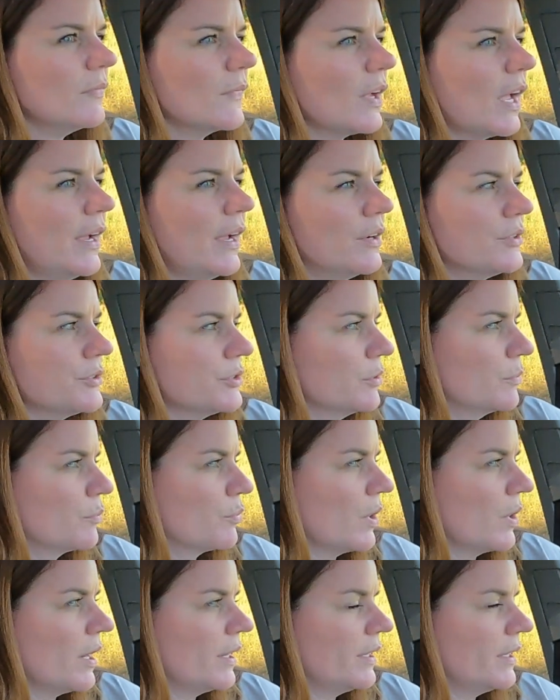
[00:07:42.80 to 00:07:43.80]
I also
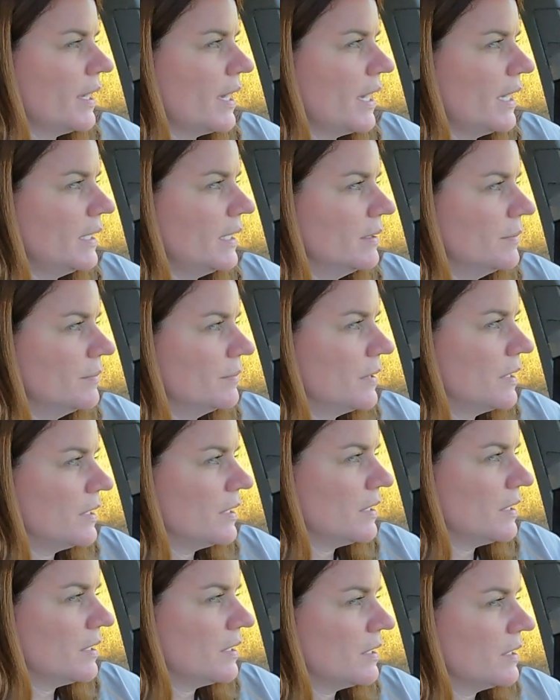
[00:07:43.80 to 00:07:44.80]
brought an item
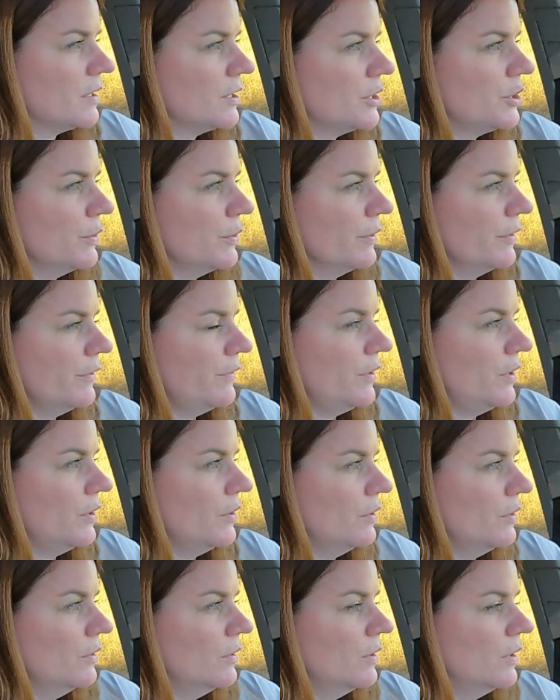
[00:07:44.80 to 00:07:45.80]
to
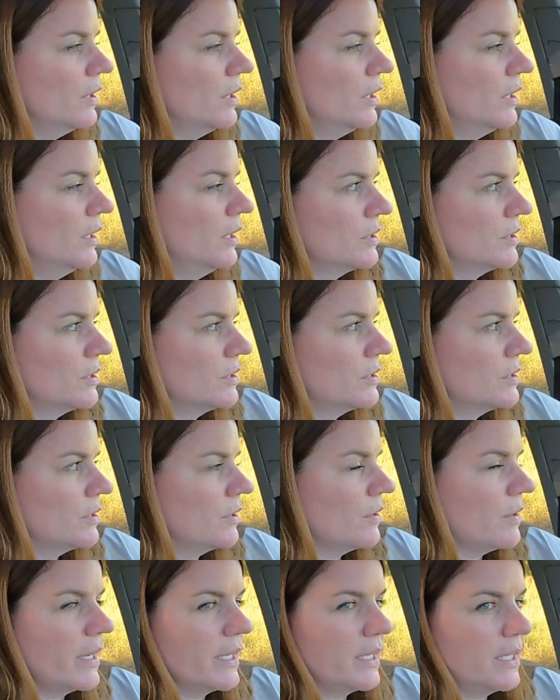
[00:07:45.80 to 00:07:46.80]
review,
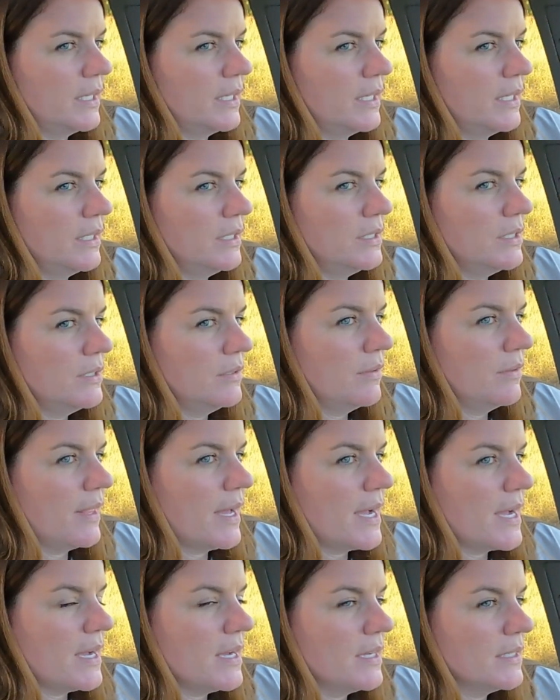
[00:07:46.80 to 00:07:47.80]
so I can do
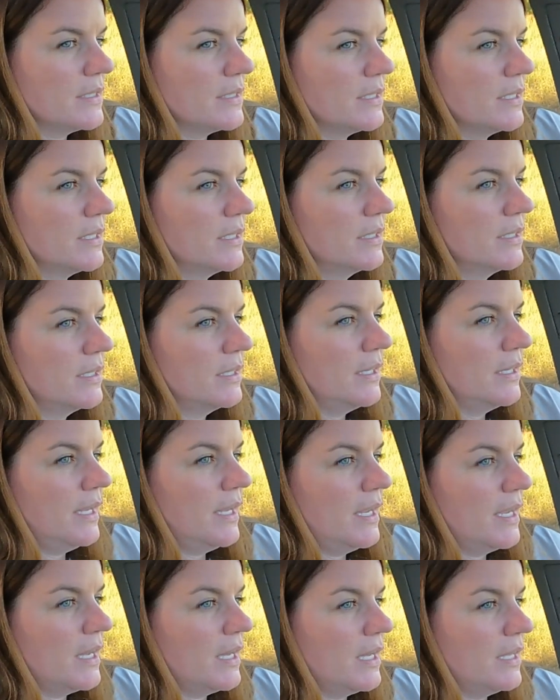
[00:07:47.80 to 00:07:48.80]
that.
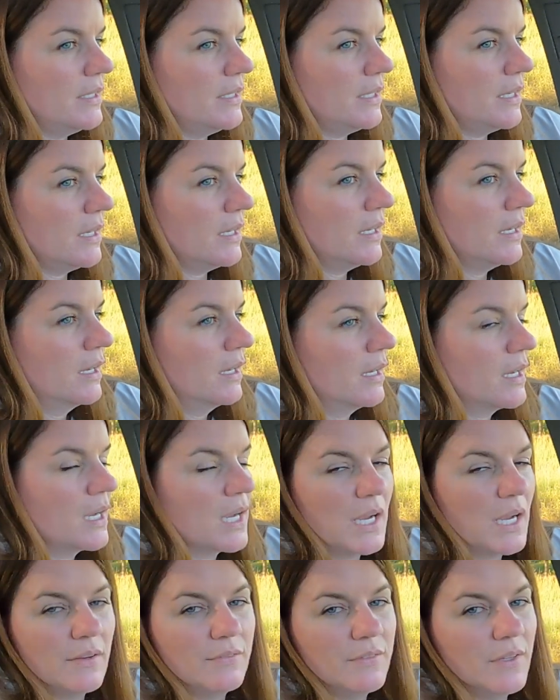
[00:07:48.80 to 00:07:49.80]
And
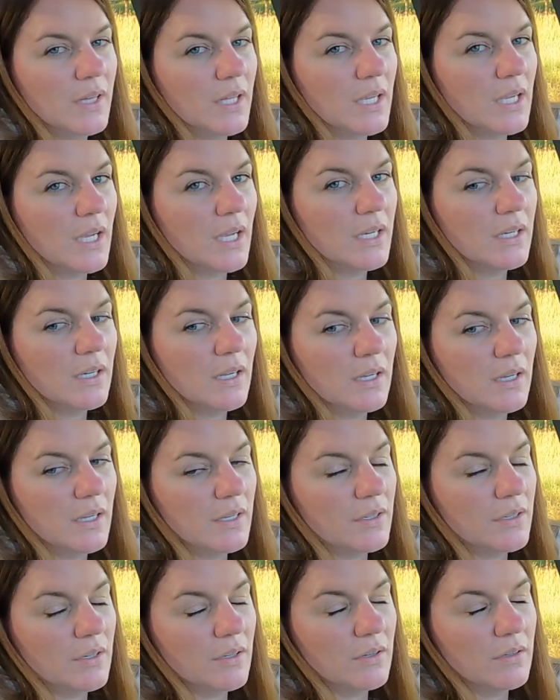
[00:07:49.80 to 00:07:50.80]
I feel like I
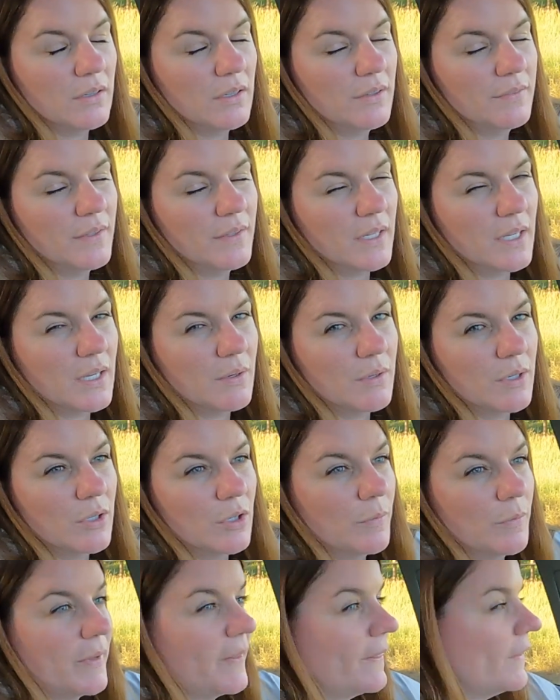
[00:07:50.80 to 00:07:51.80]
don't know, I feel like I want to go
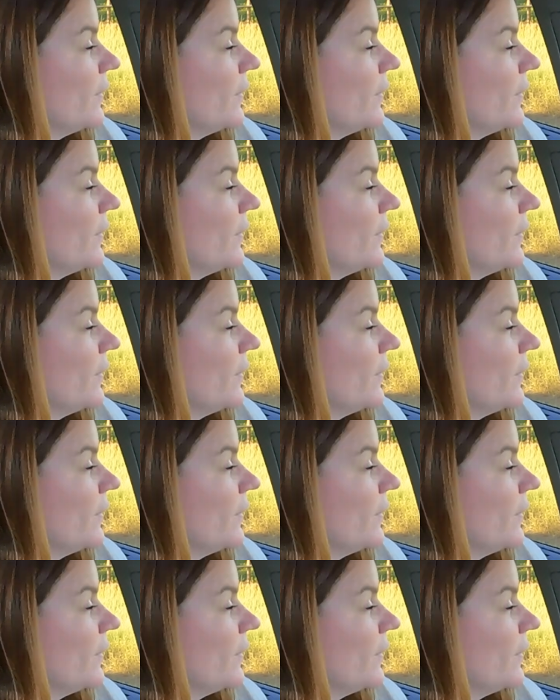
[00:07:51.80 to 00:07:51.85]
to bed.